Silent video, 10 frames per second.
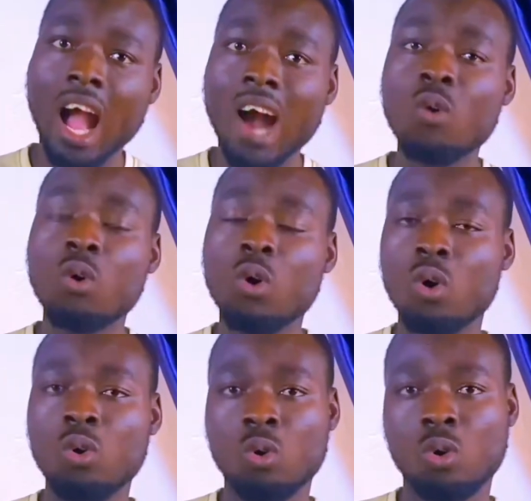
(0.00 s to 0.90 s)
how
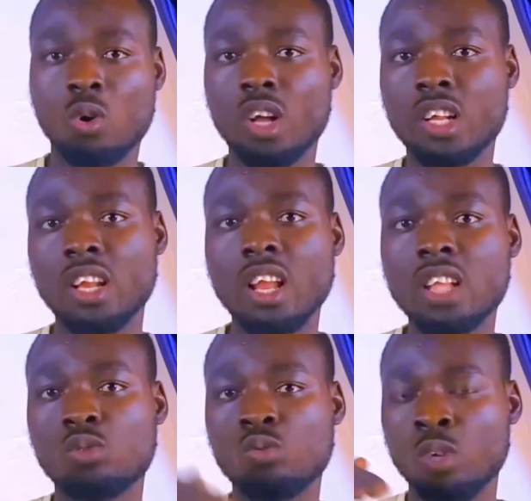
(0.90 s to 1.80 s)
color
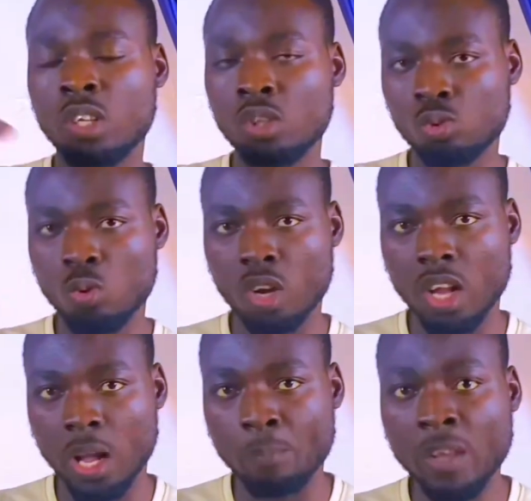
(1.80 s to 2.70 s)
relates to each other.